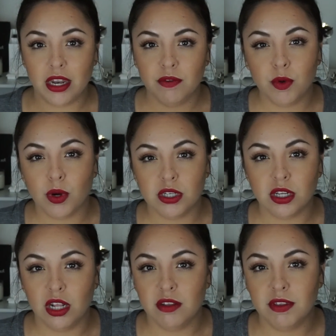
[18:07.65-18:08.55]
And of
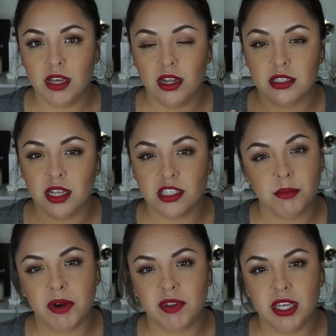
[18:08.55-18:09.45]
course, all of the
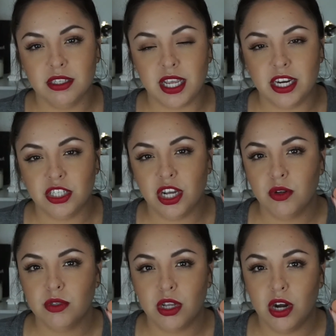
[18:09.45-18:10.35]
Anastasia Beverly Hills
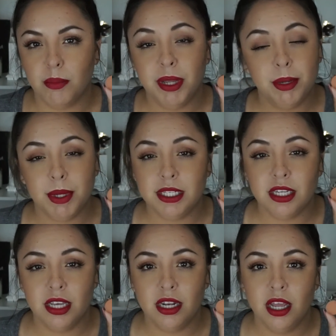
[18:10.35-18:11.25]
eyeshadows are
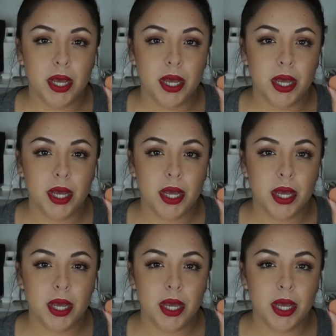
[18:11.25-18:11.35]
pigmented,